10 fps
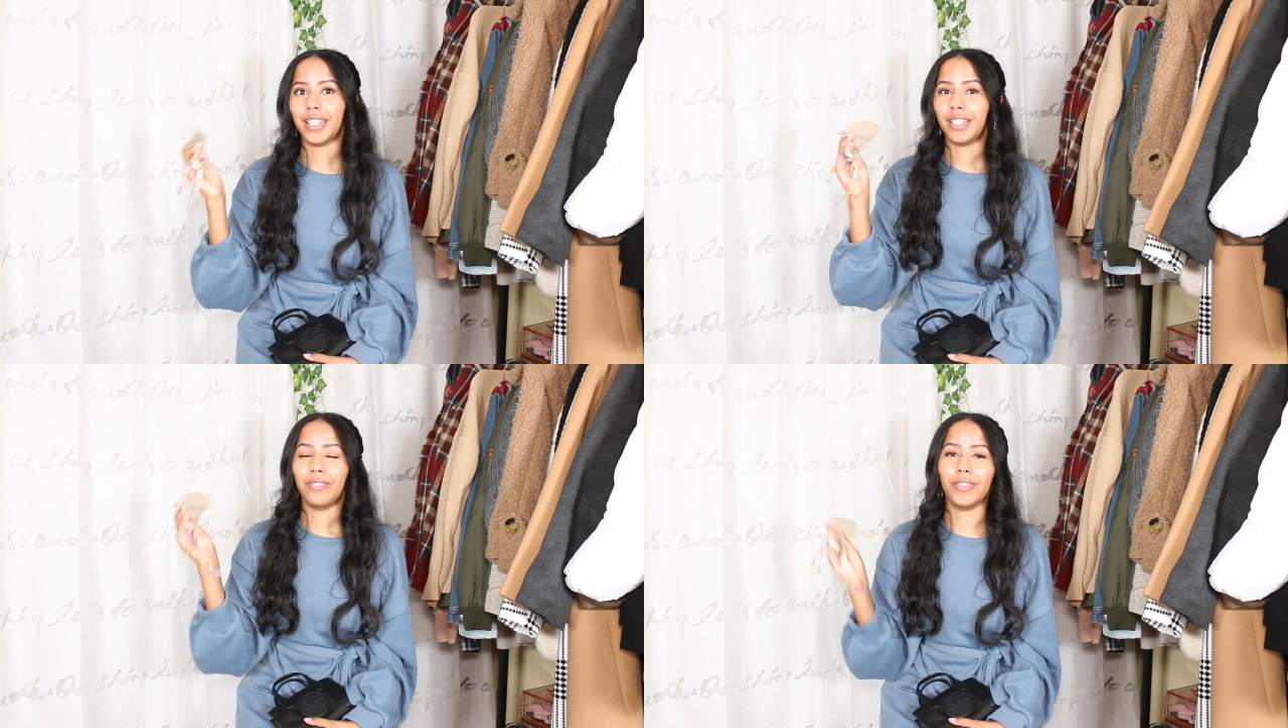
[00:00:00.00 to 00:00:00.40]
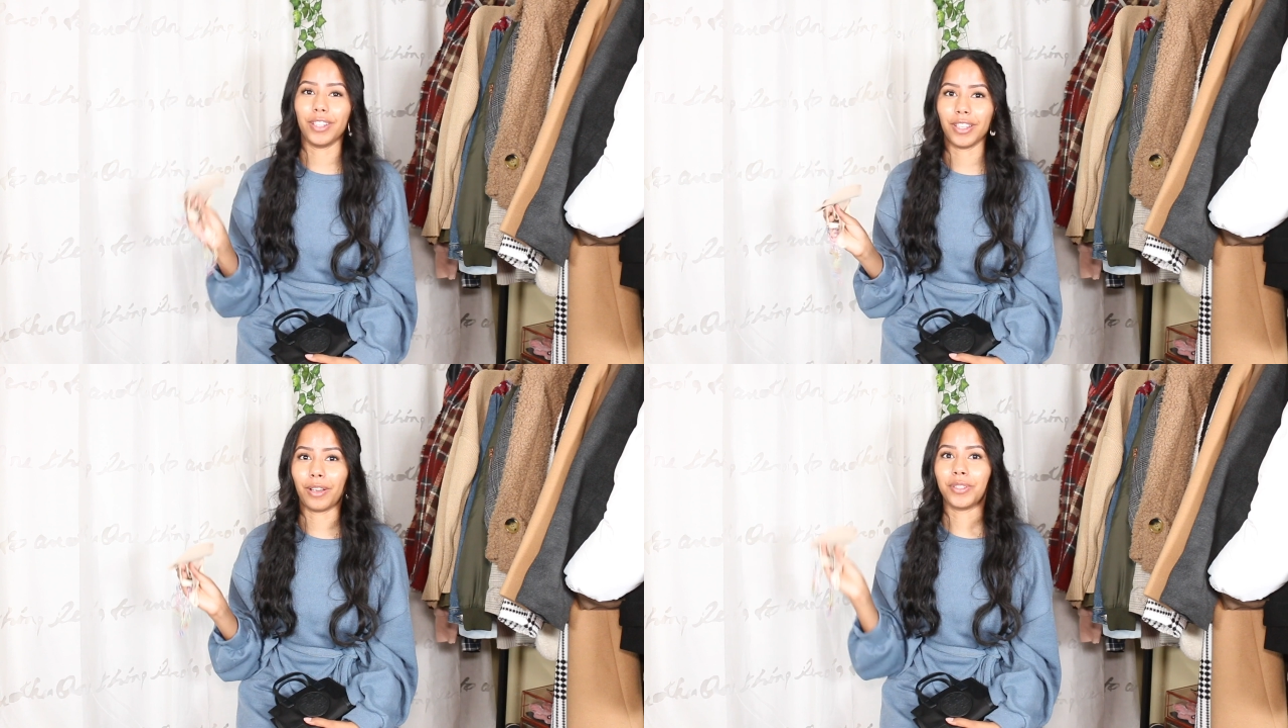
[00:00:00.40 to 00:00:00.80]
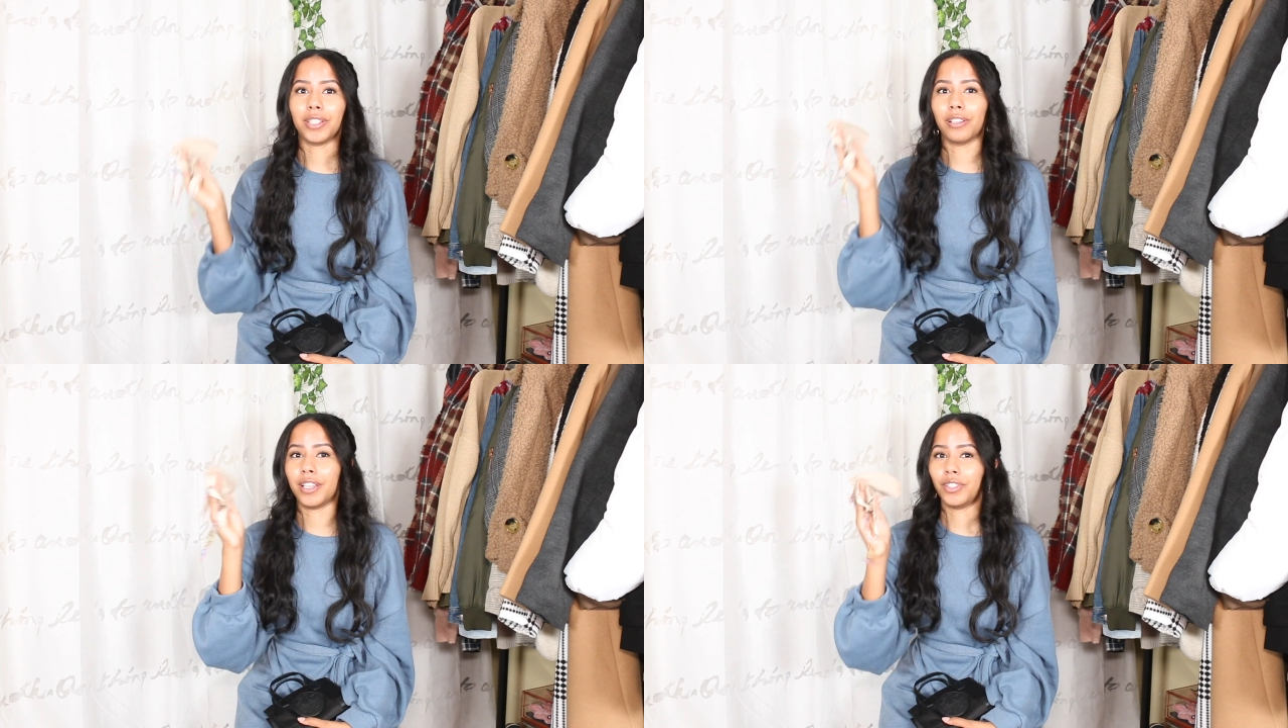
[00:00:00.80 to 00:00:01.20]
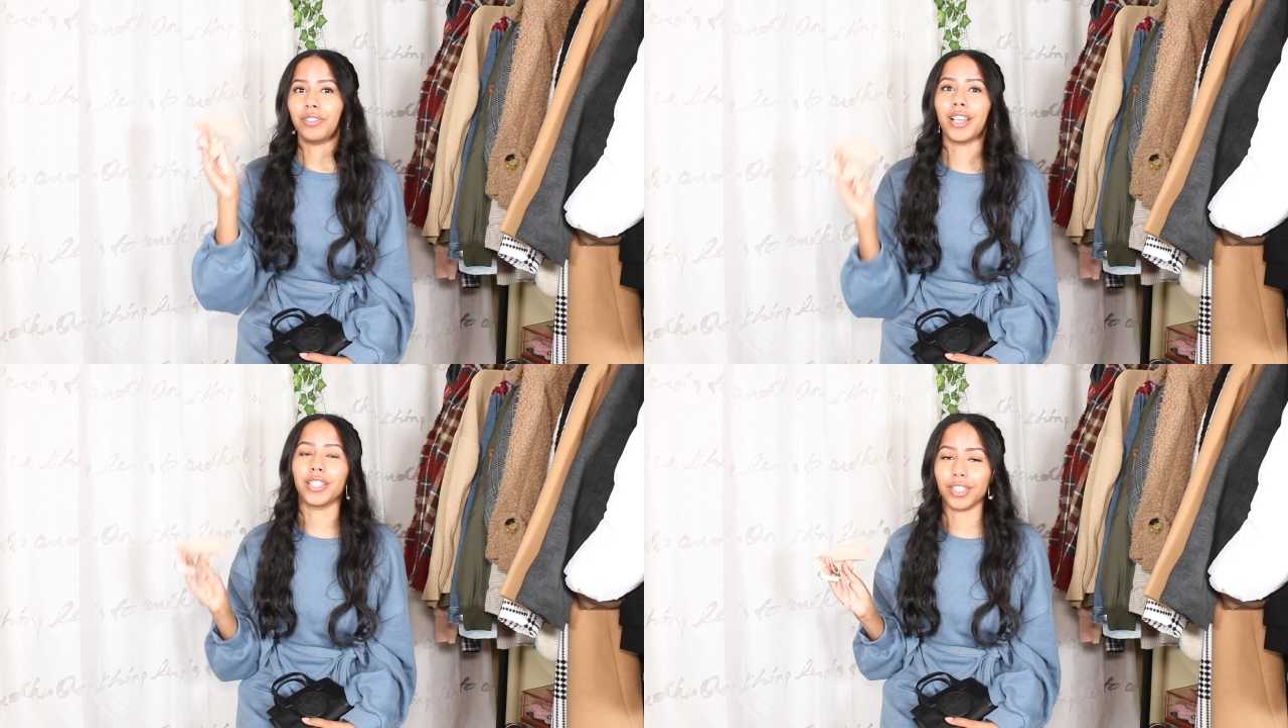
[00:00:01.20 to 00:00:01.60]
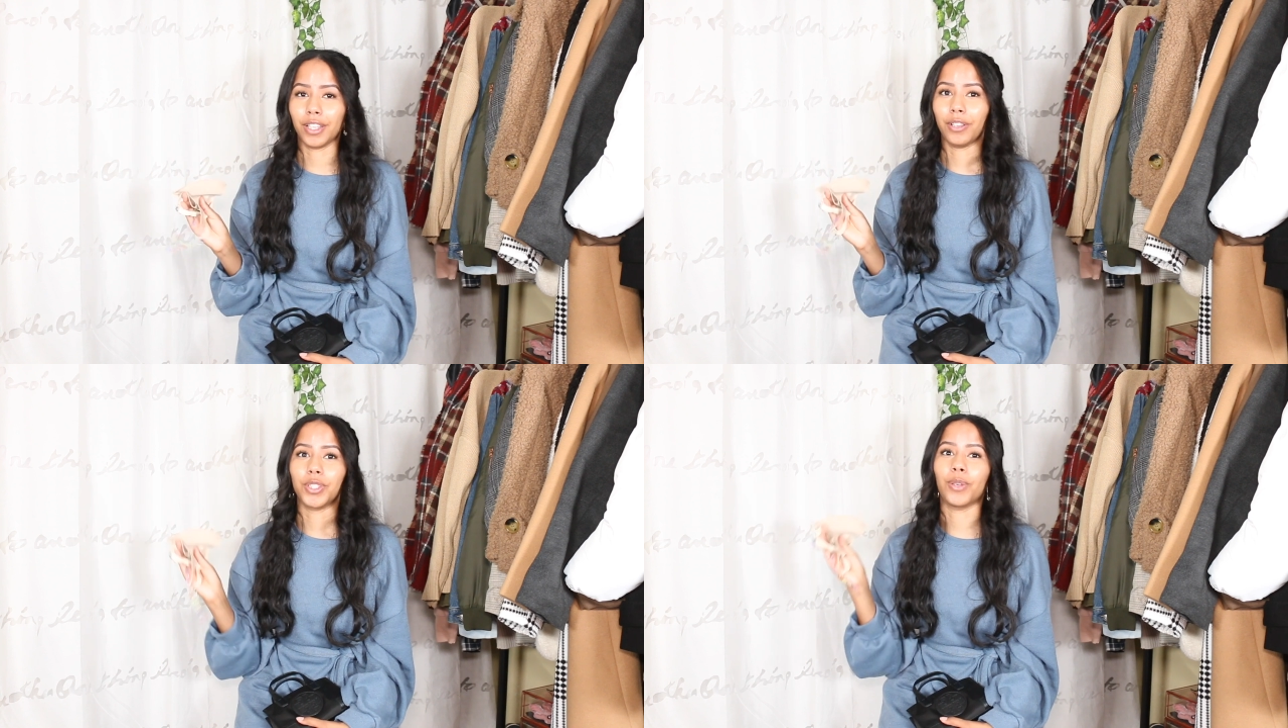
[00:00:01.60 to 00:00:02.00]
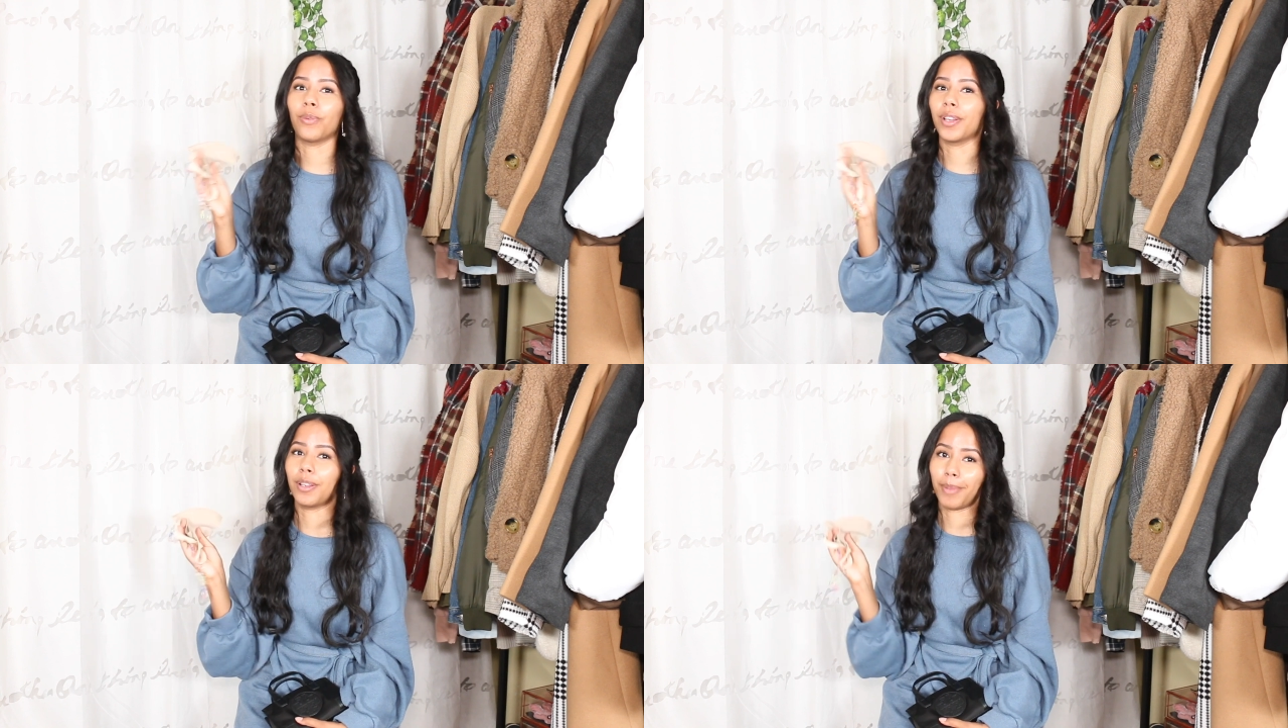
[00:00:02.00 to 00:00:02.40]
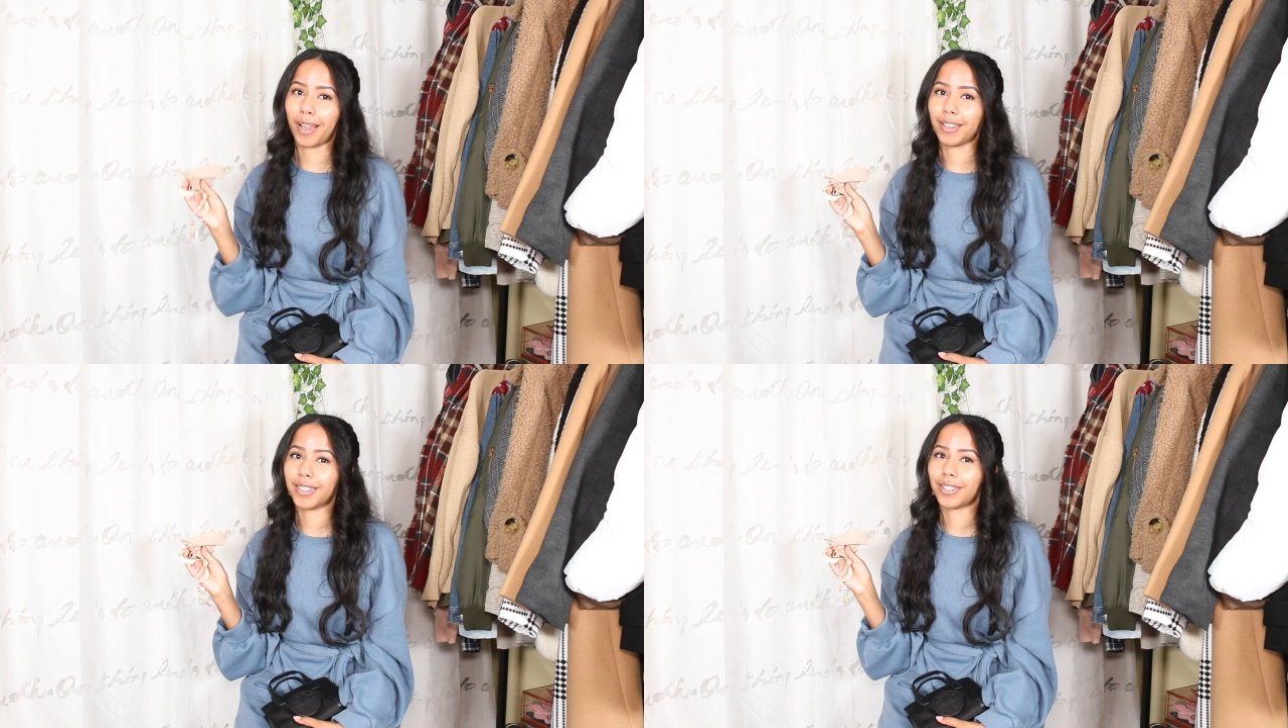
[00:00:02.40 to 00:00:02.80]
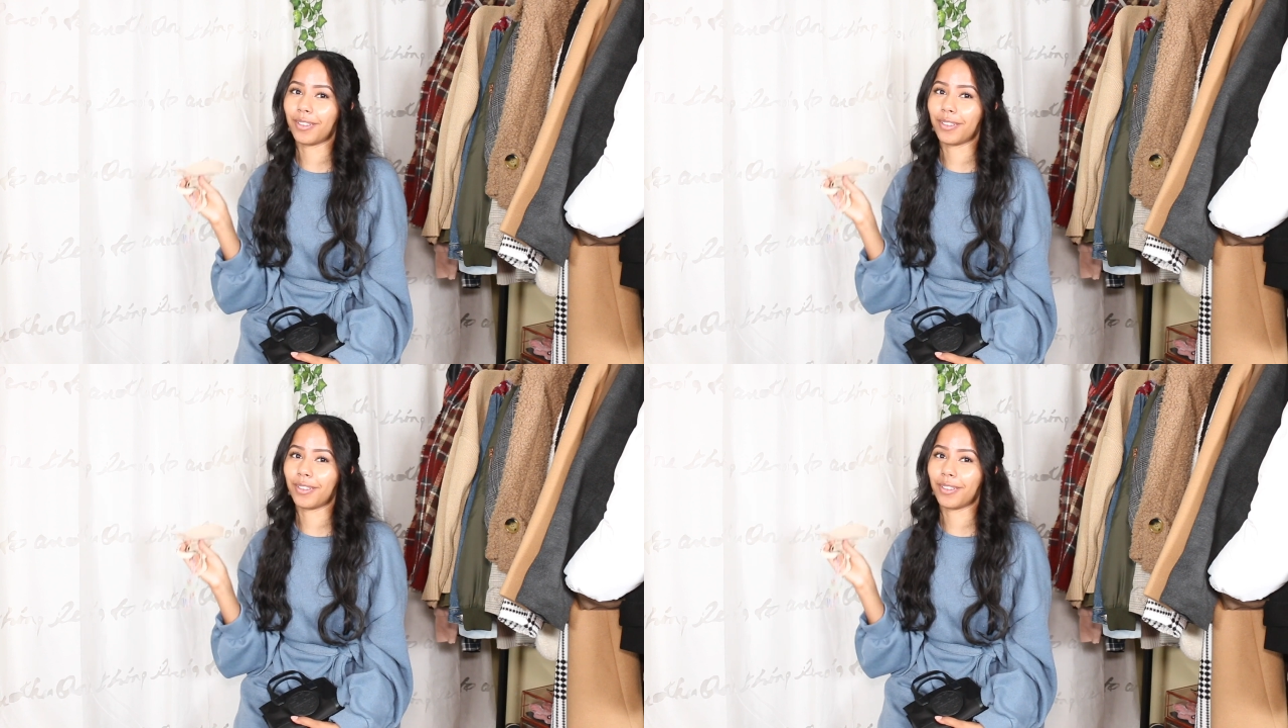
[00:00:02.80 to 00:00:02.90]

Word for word: in the video to let you guys know to wear your mask,